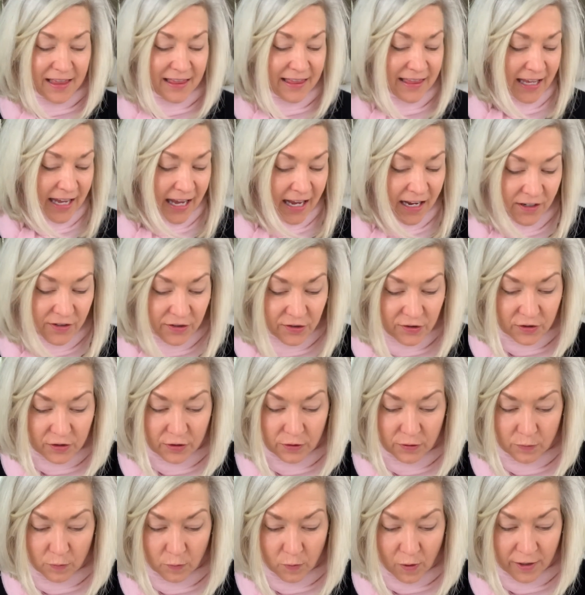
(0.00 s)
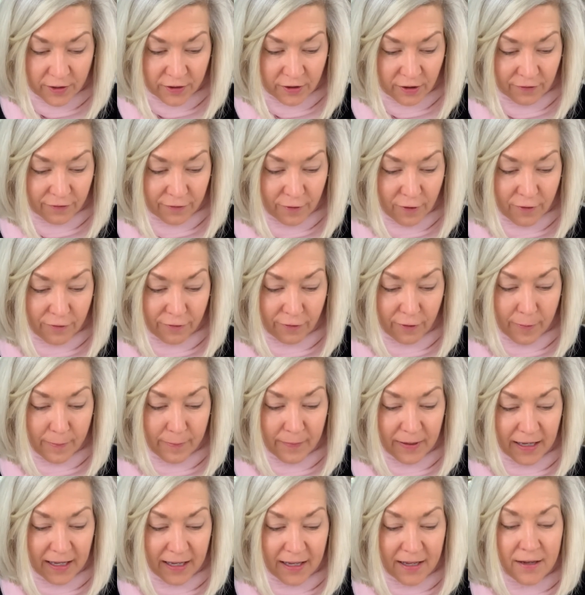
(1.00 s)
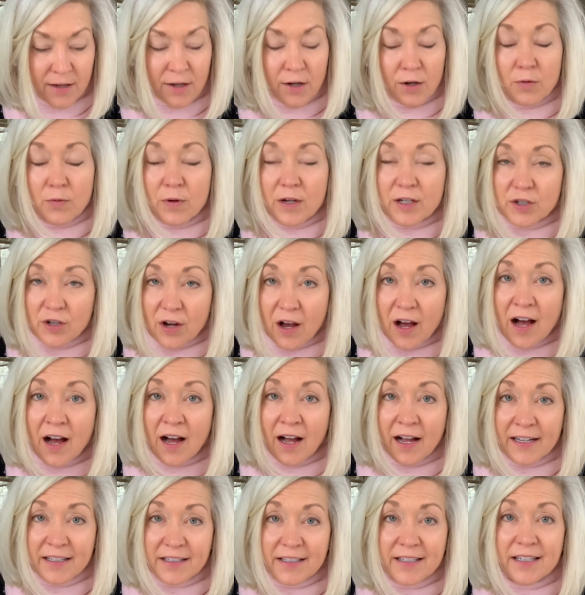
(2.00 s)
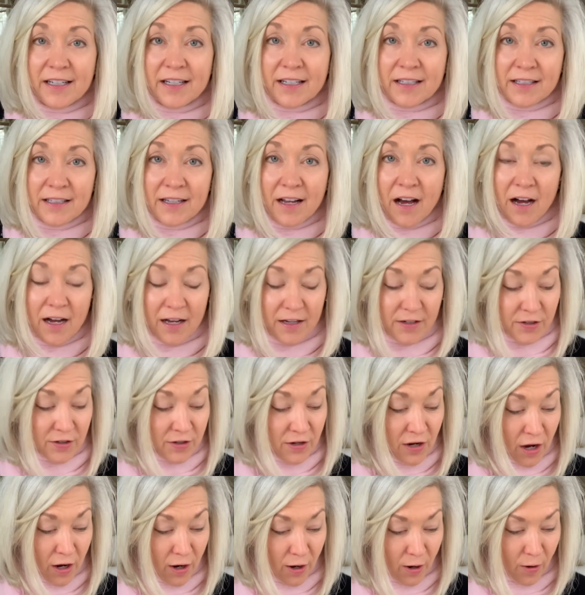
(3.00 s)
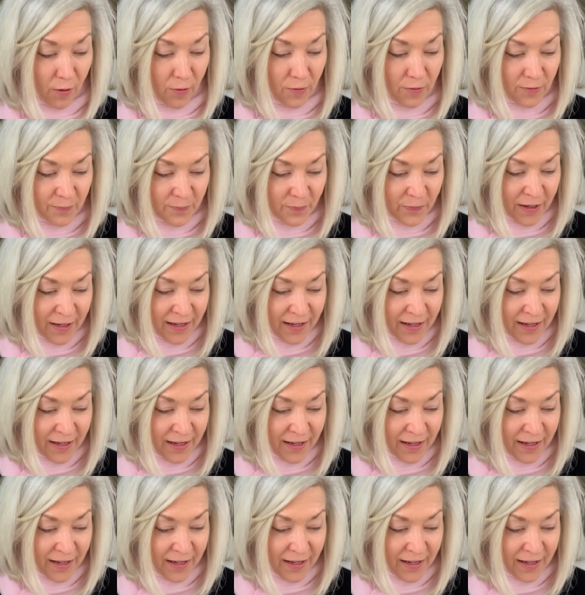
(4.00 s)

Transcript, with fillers: things too wonderful for me, which I did not know.